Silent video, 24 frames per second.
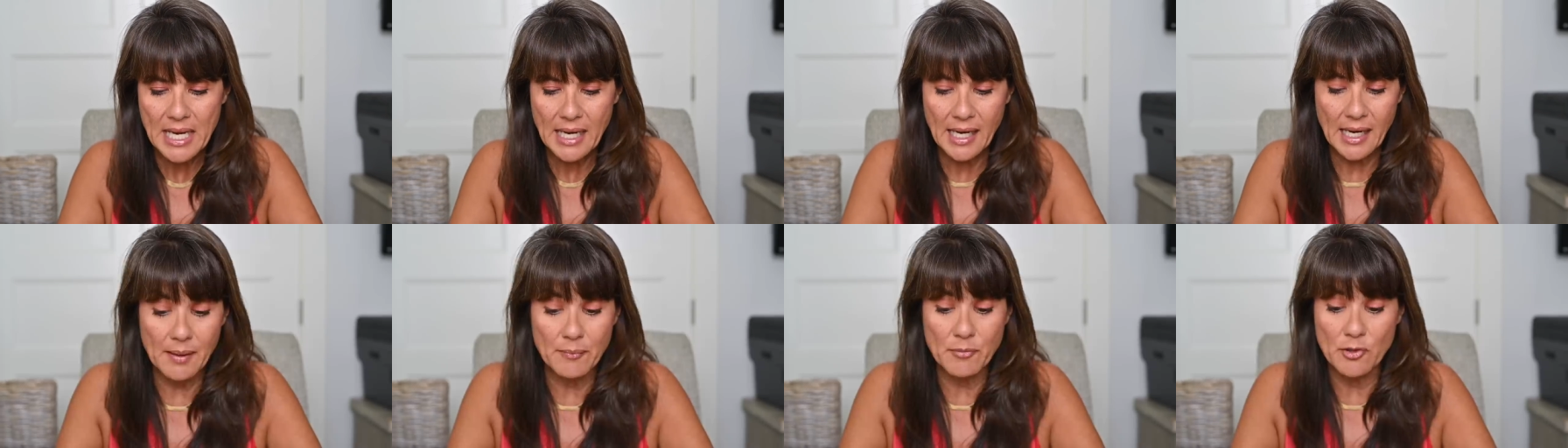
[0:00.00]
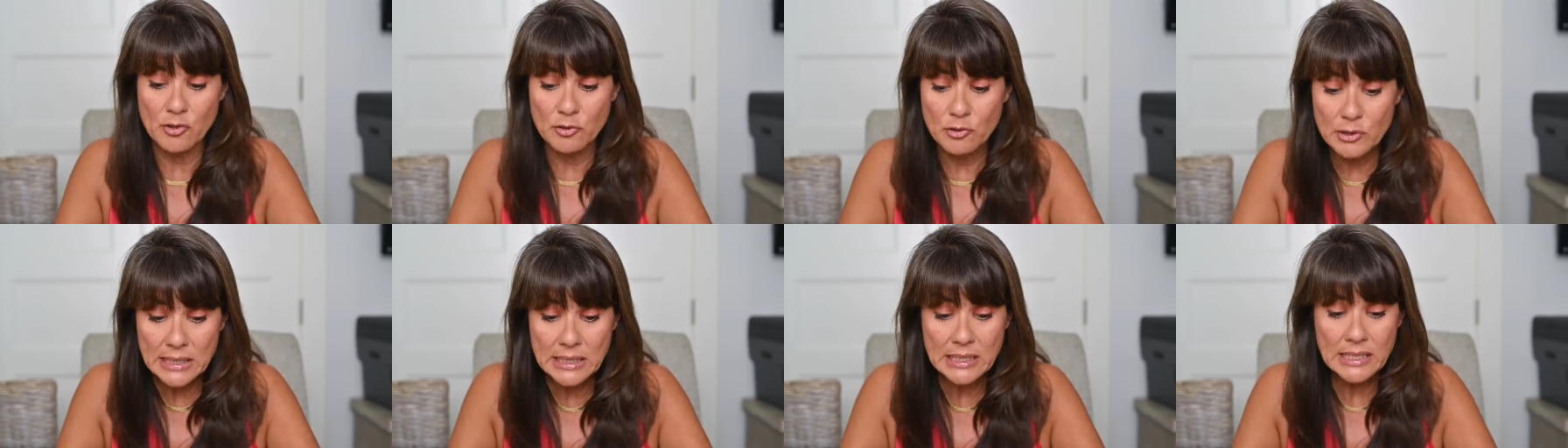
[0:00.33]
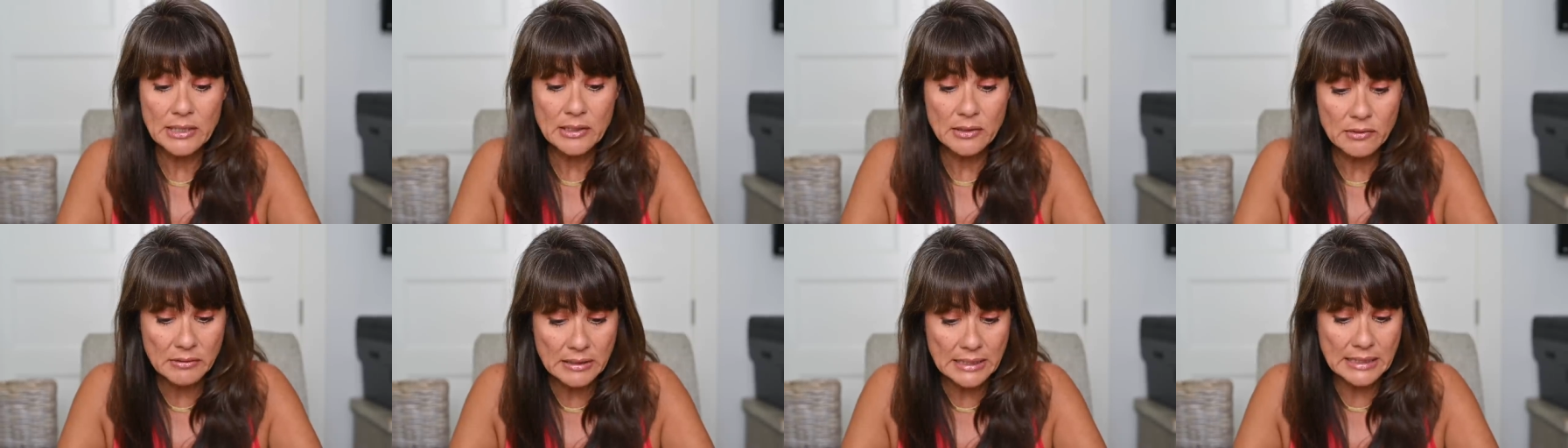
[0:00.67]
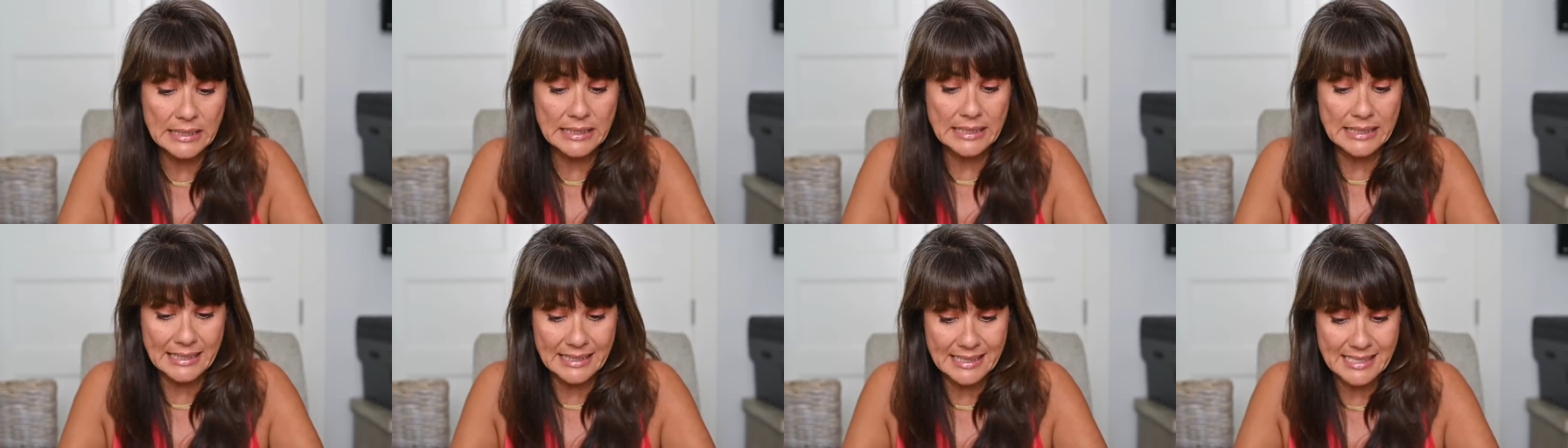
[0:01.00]
Um, really,
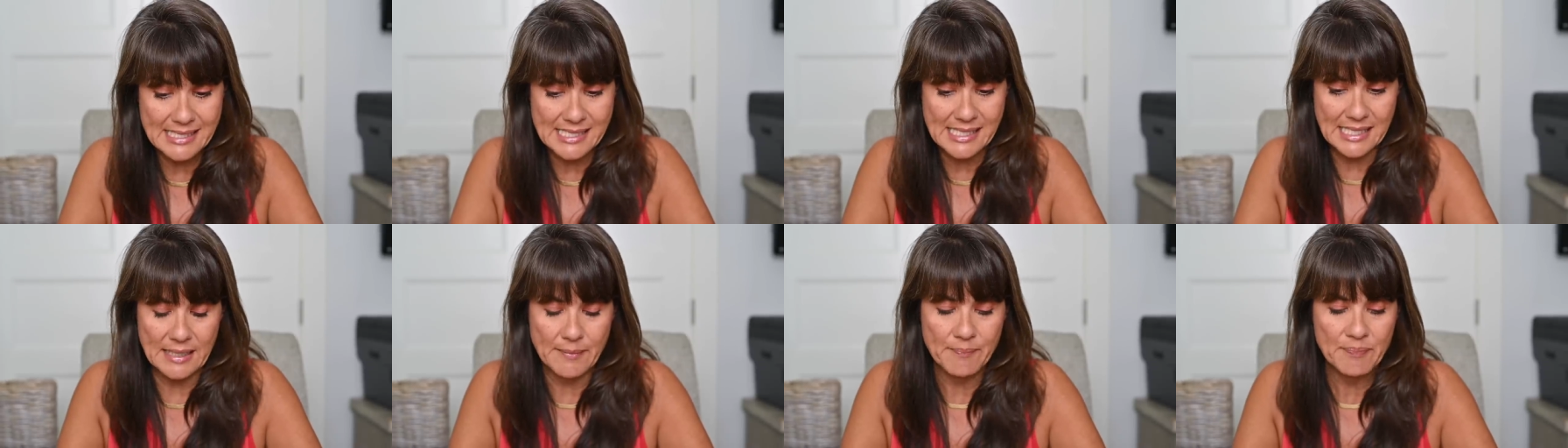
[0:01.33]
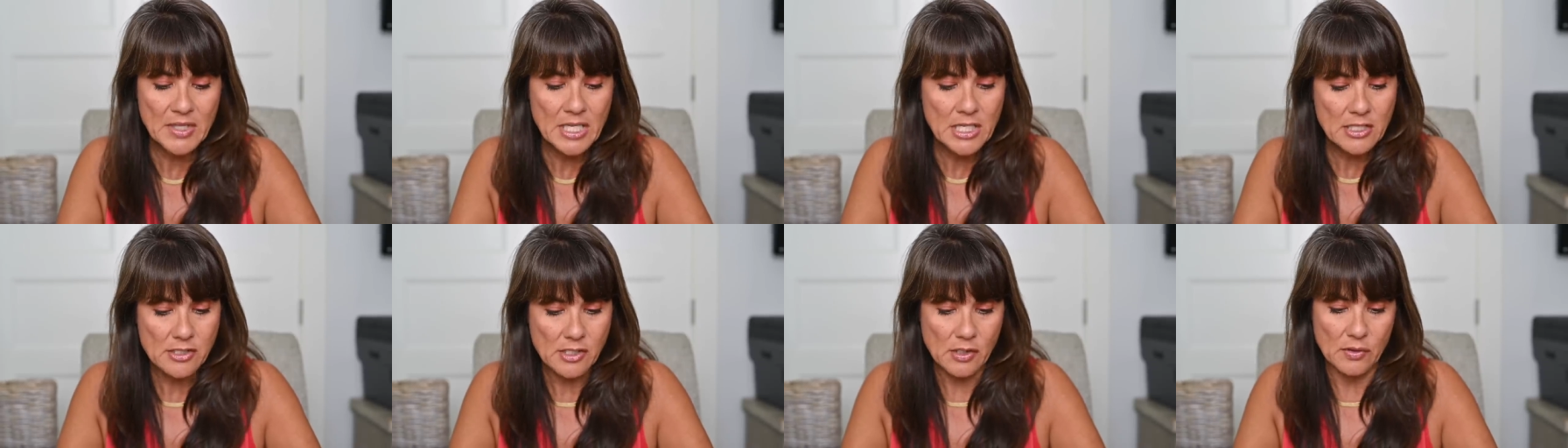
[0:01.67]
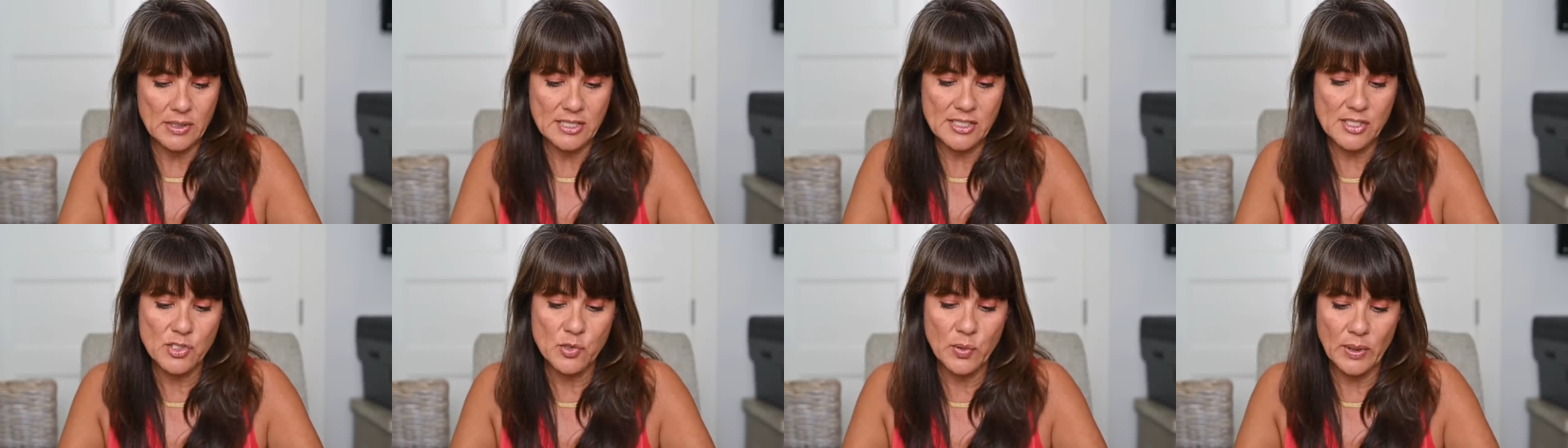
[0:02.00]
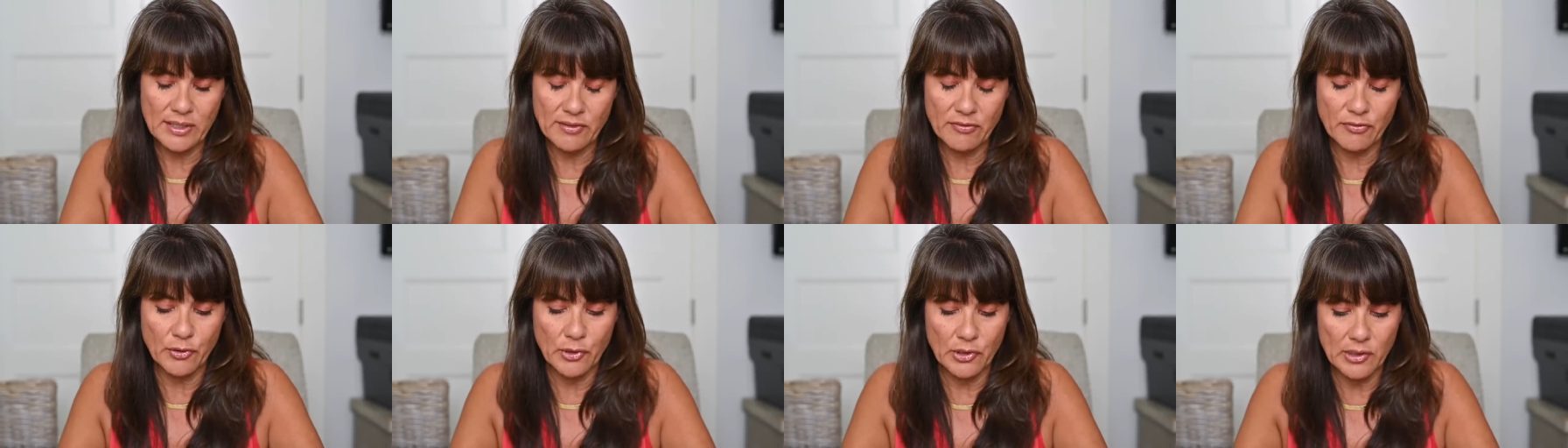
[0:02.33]
really easy. So it's
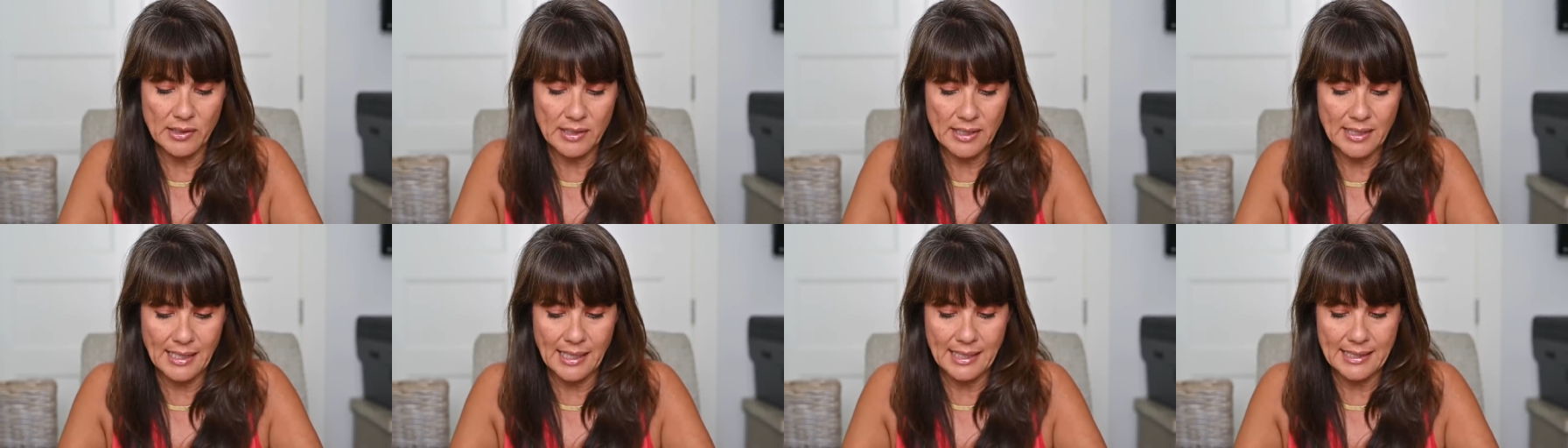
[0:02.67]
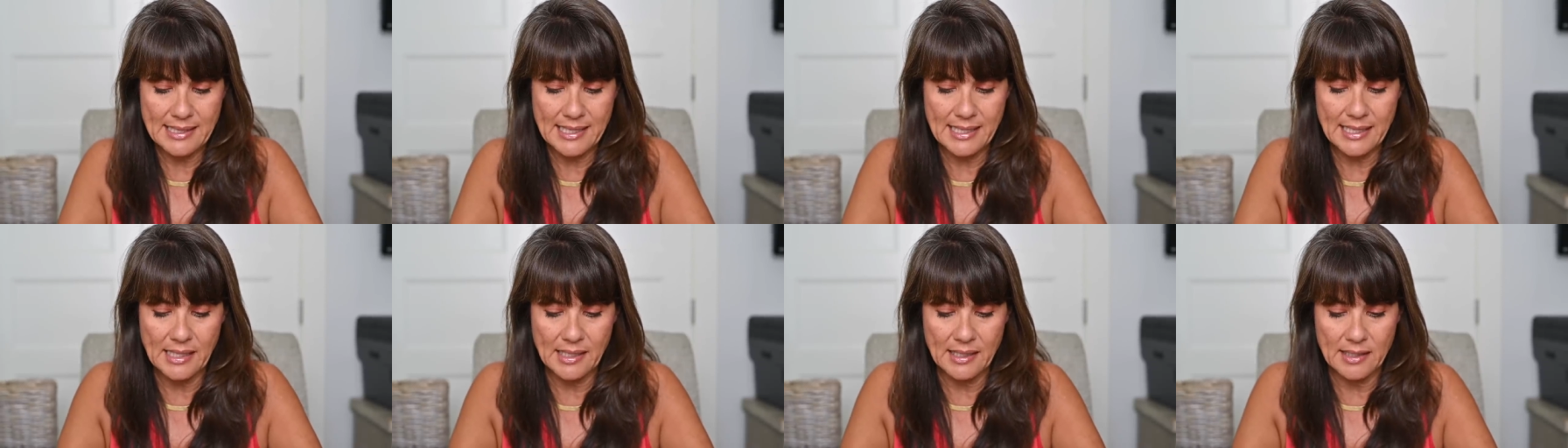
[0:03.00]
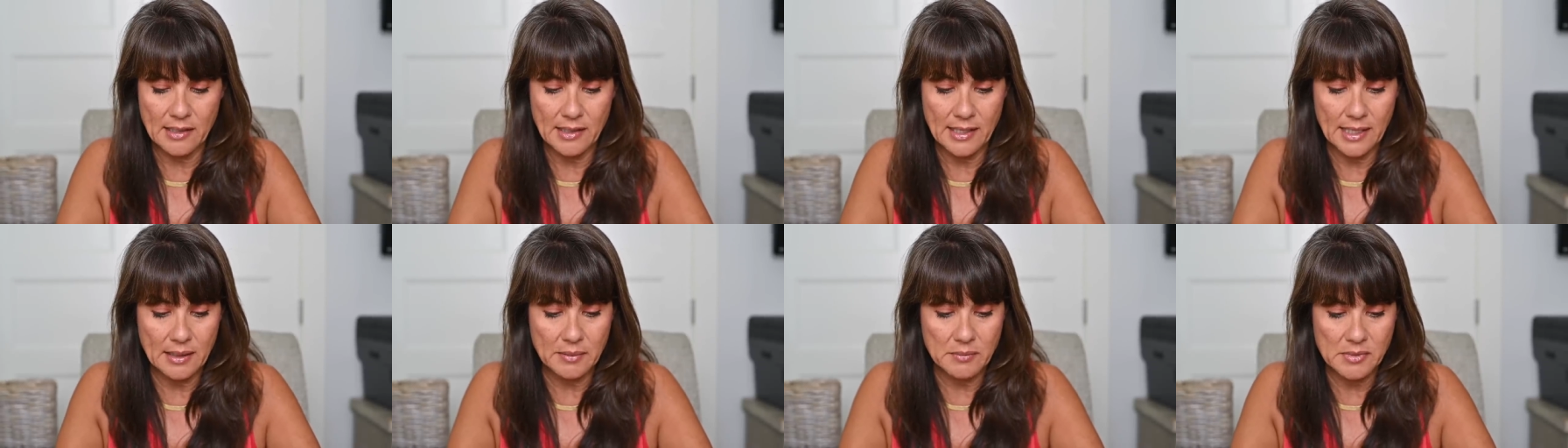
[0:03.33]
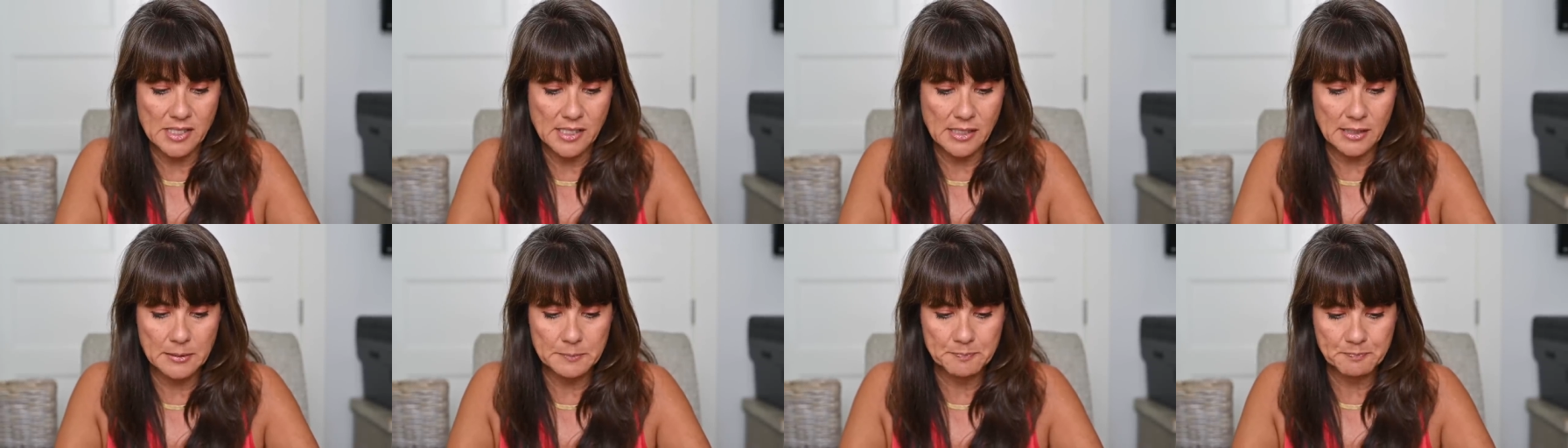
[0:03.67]
twenty-four ninety-nine on
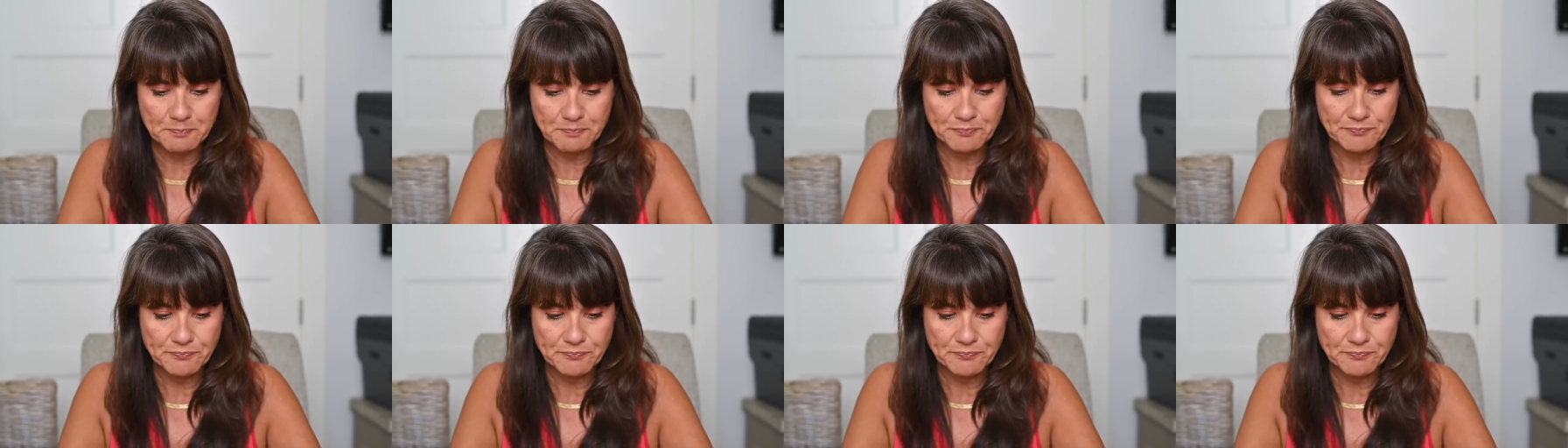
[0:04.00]
Amazon.